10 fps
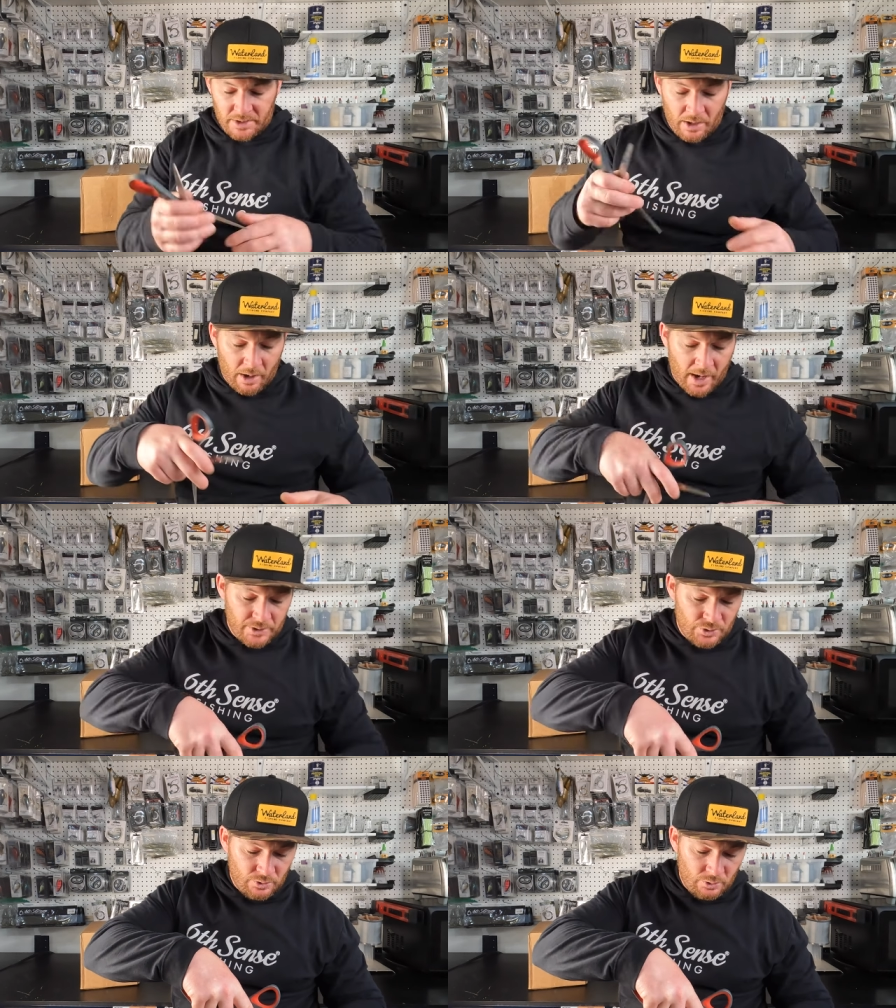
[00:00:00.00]
Now, I
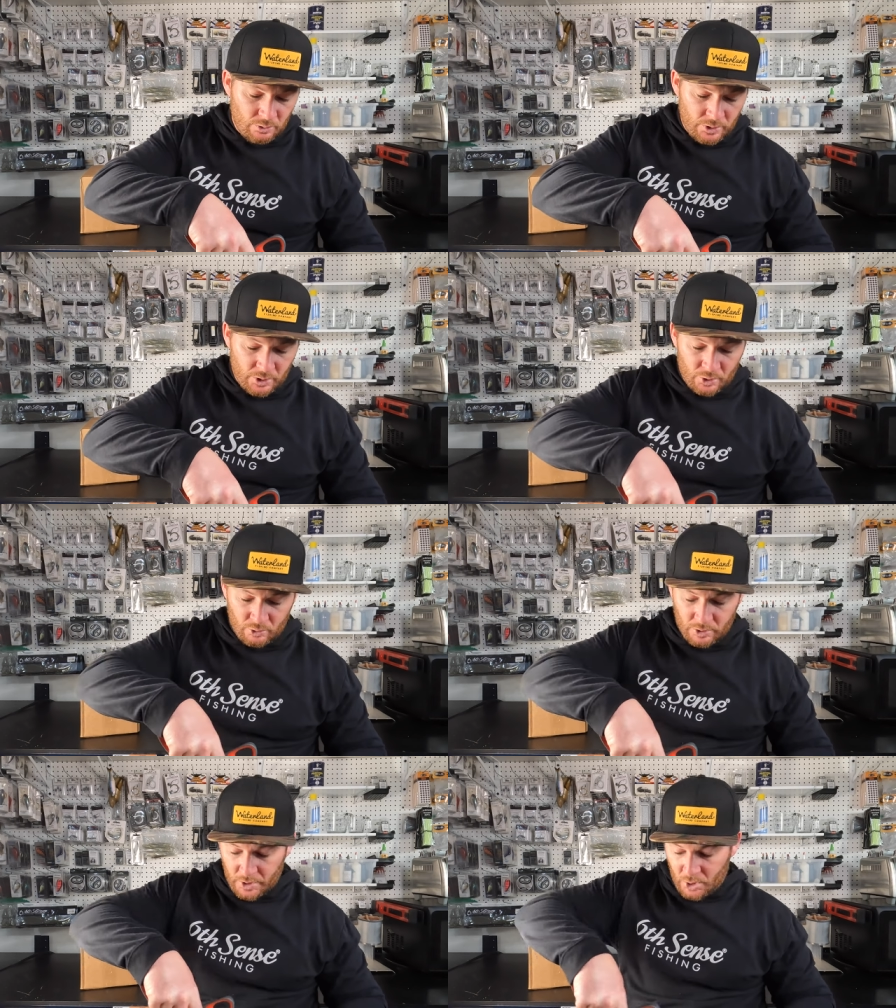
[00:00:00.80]
do
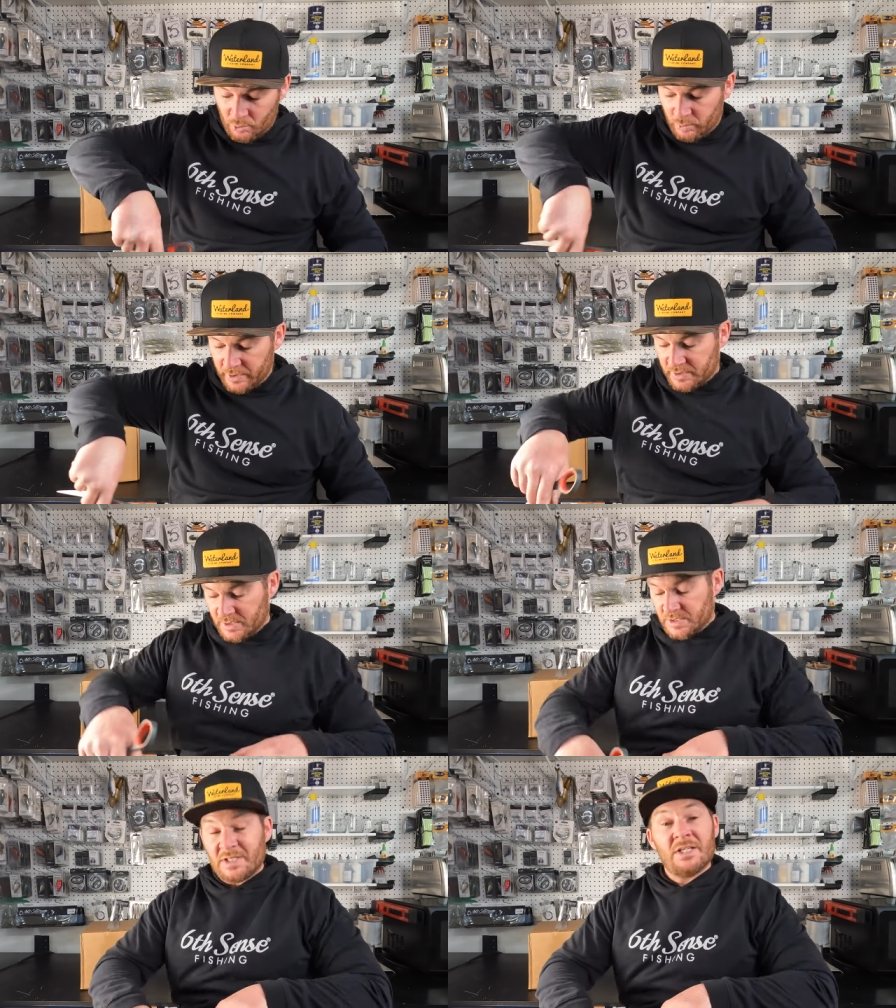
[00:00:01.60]
know what
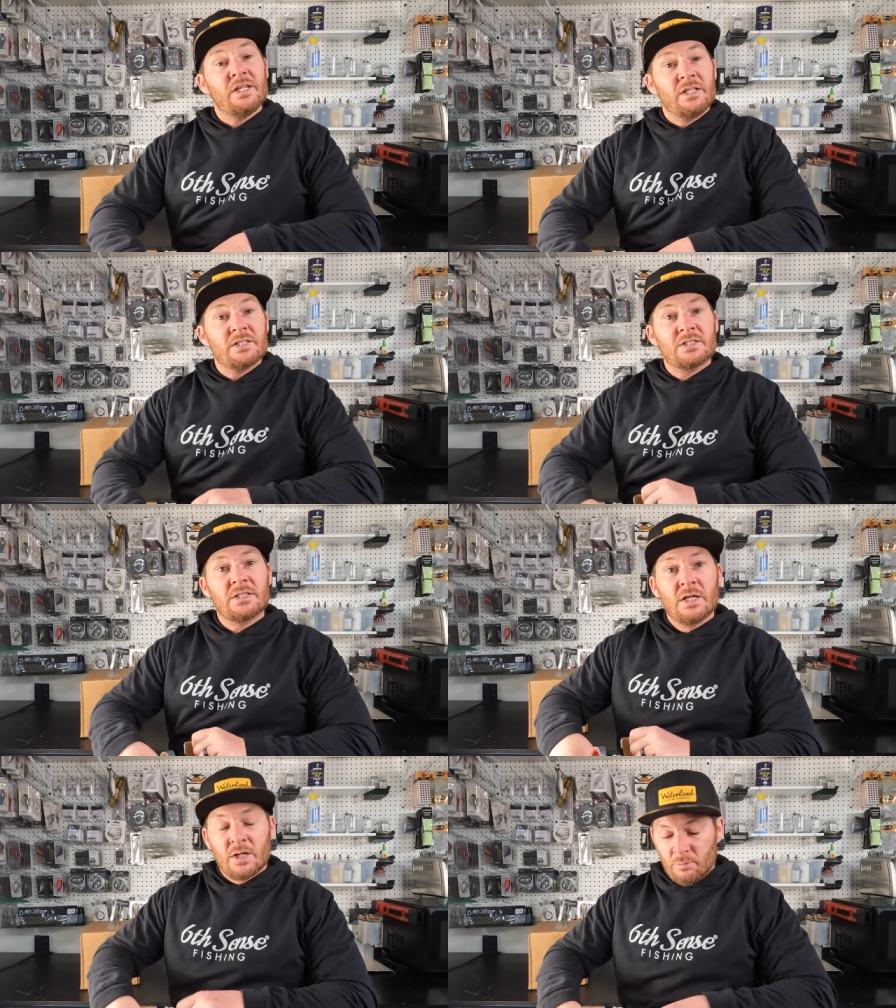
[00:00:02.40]
this is,
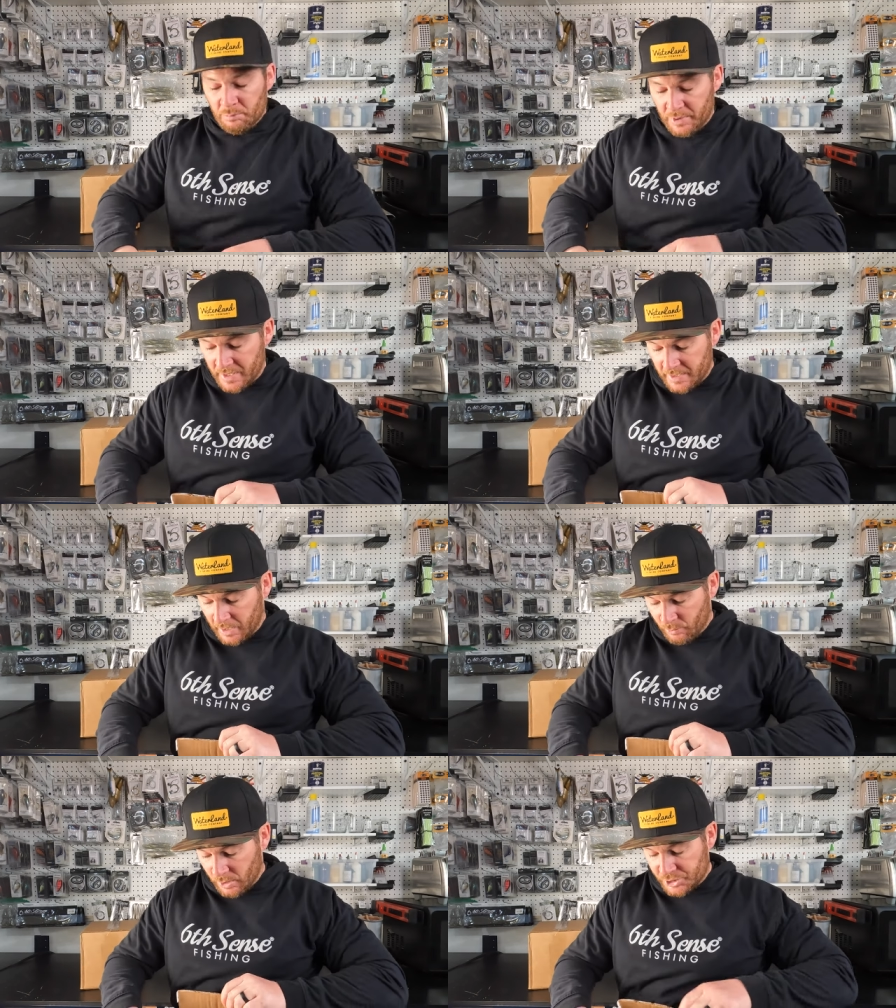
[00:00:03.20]
but
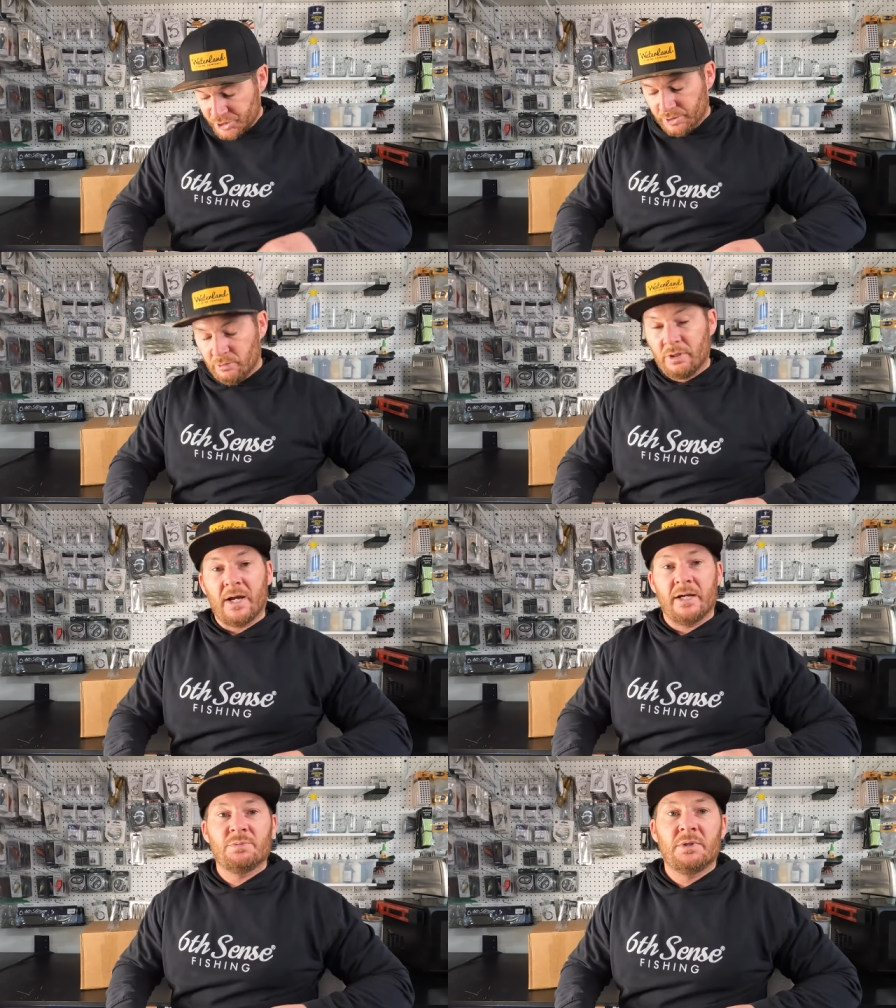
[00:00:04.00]
I wanna show you
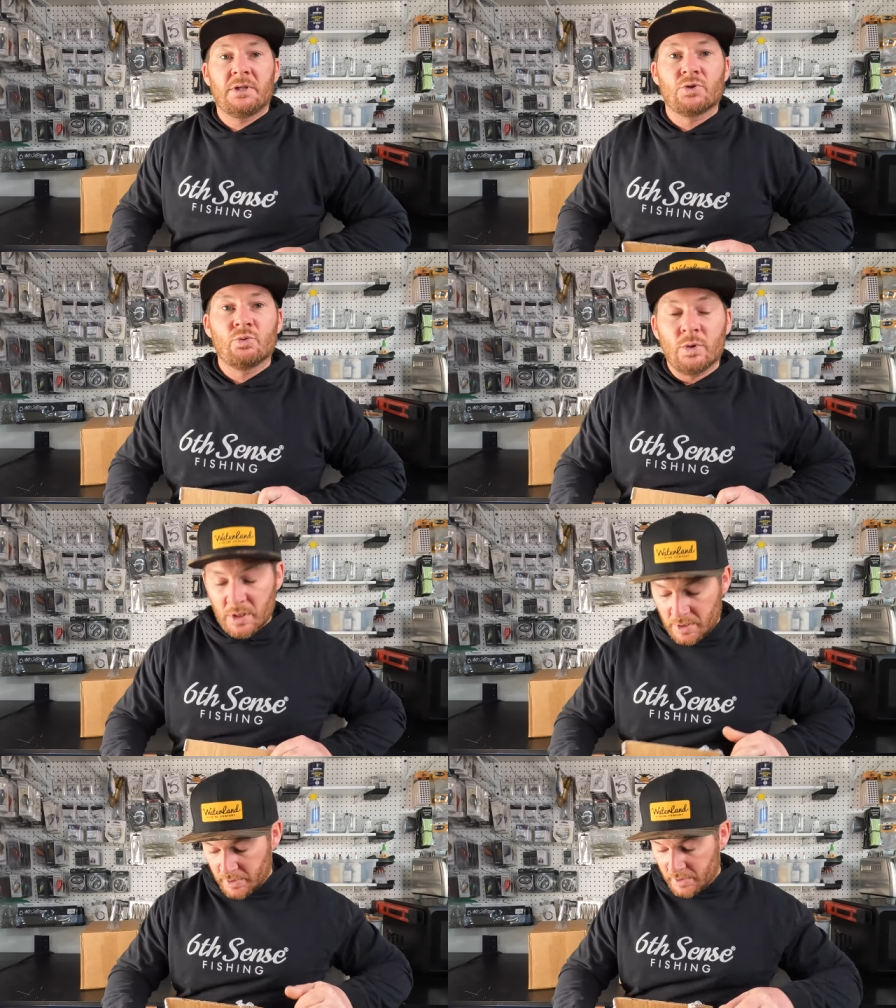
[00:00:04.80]
guys because
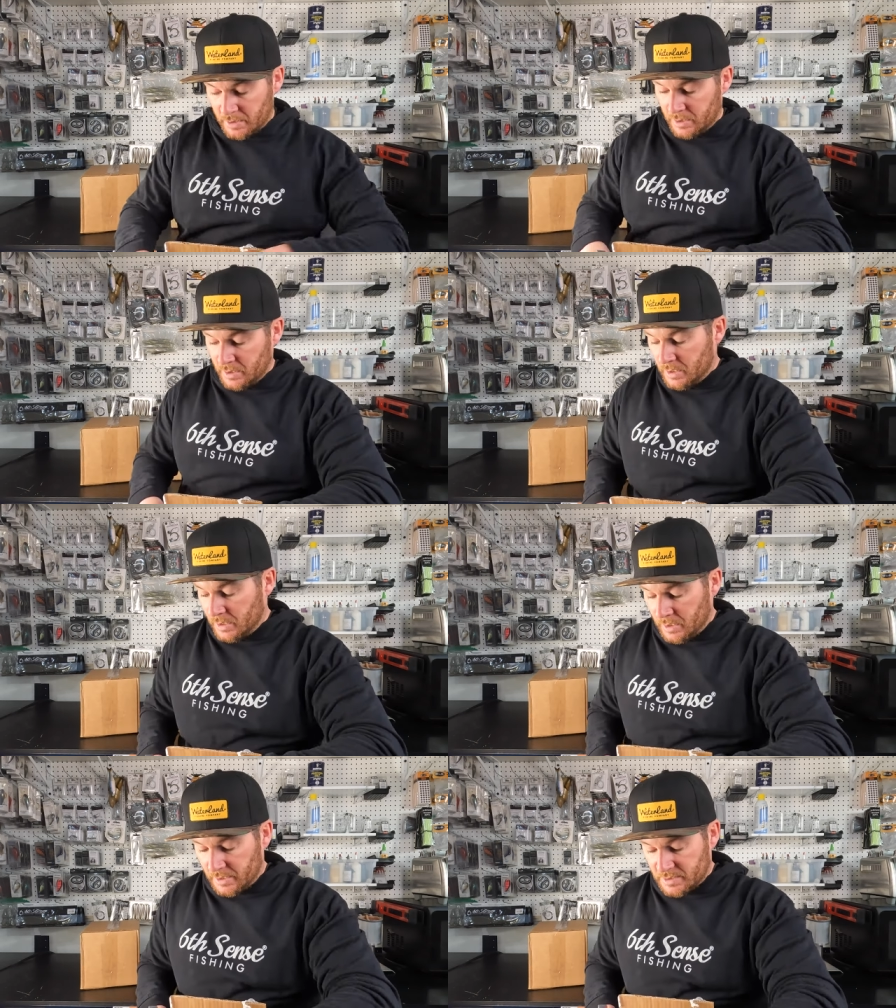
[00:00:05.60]
one,
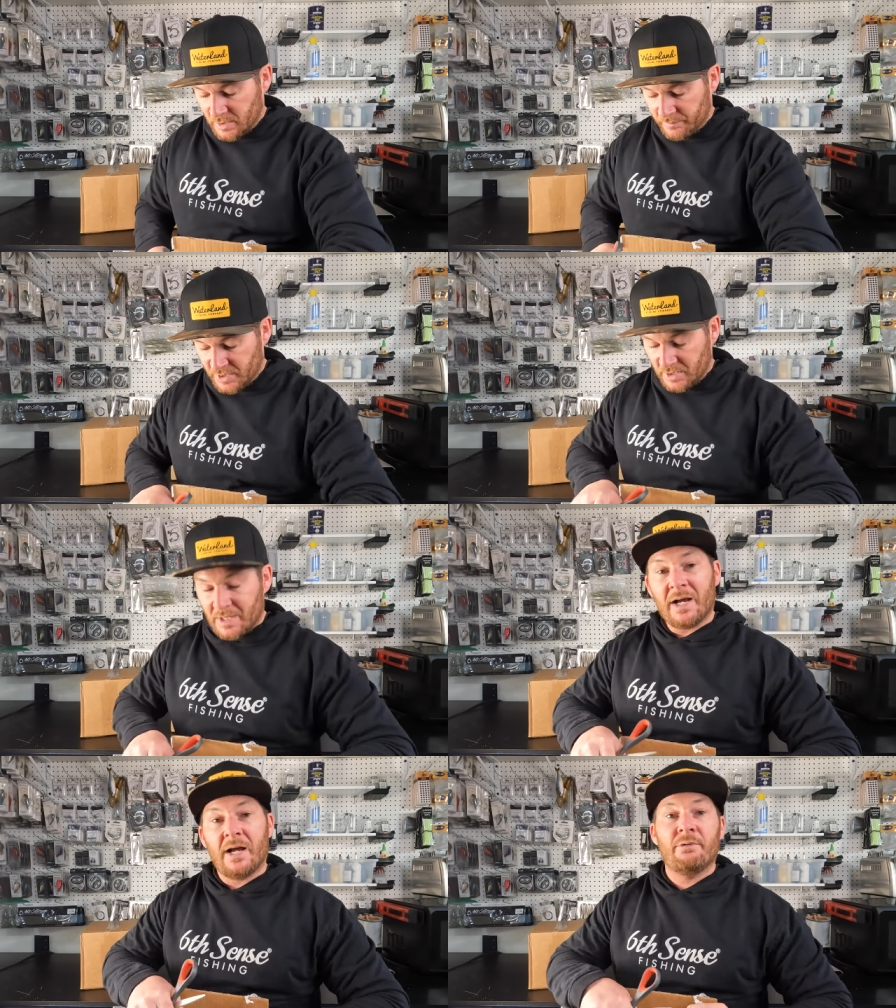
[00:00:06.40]
it's something
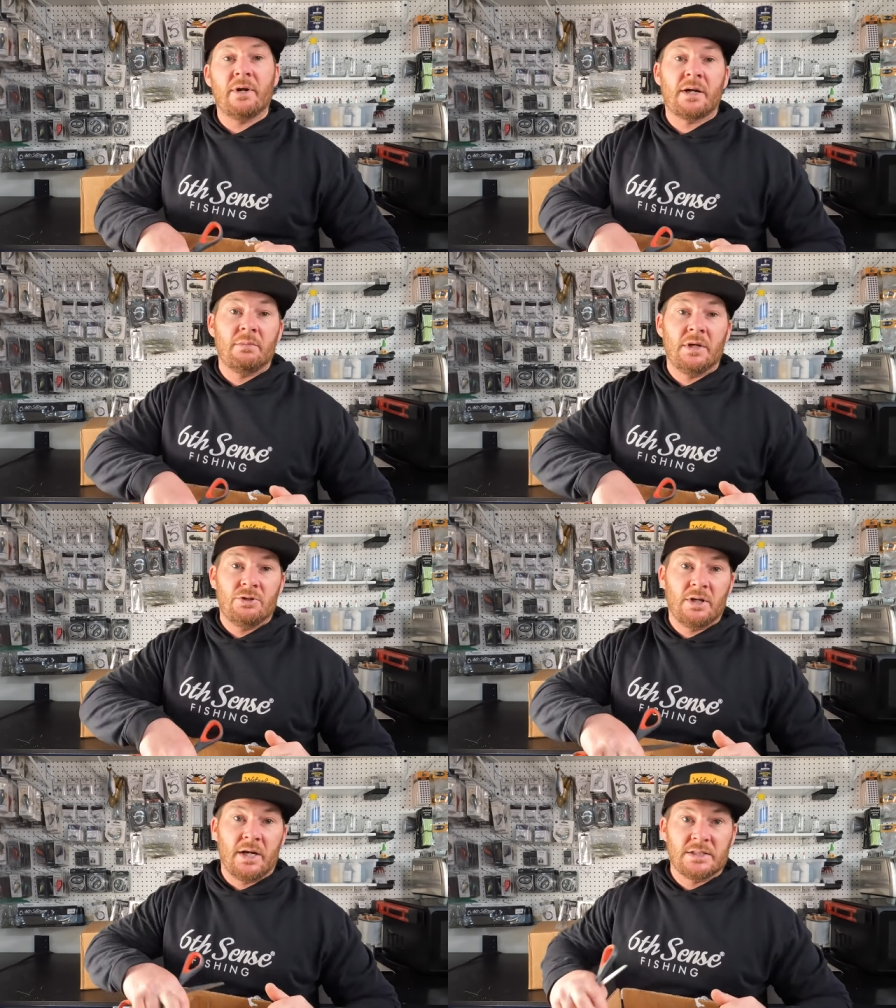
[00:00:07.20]
that I recommend
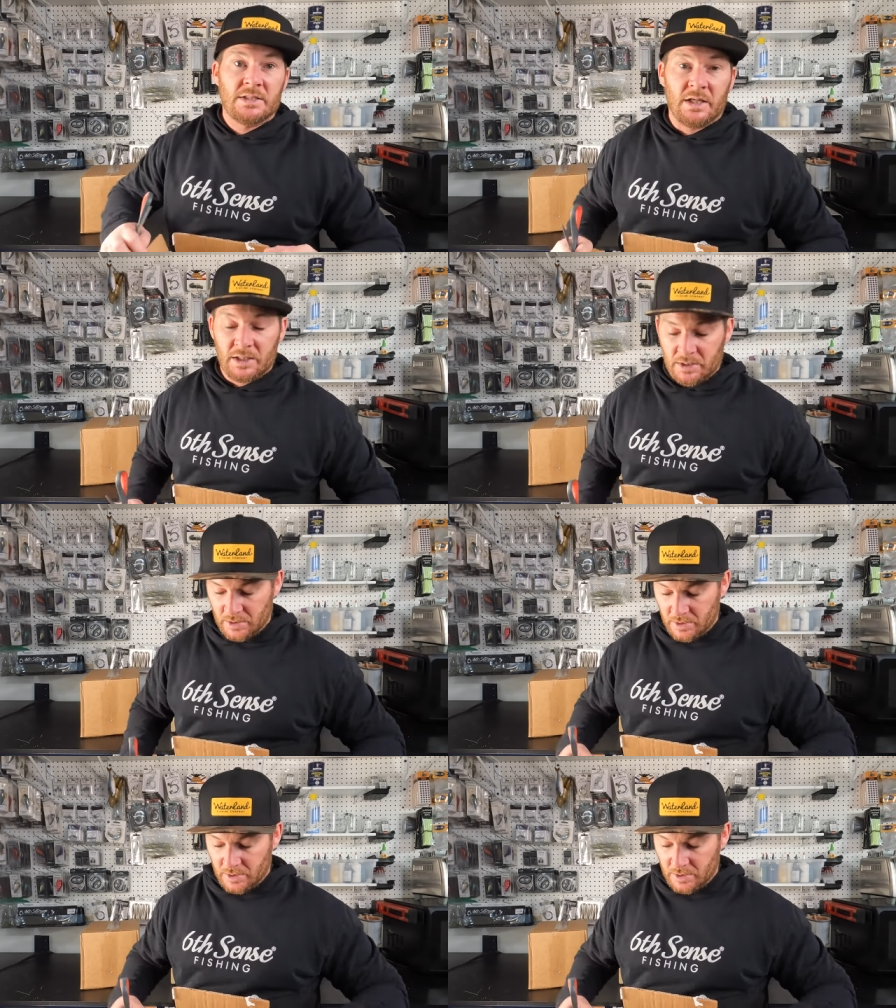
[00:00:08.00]
you guys get.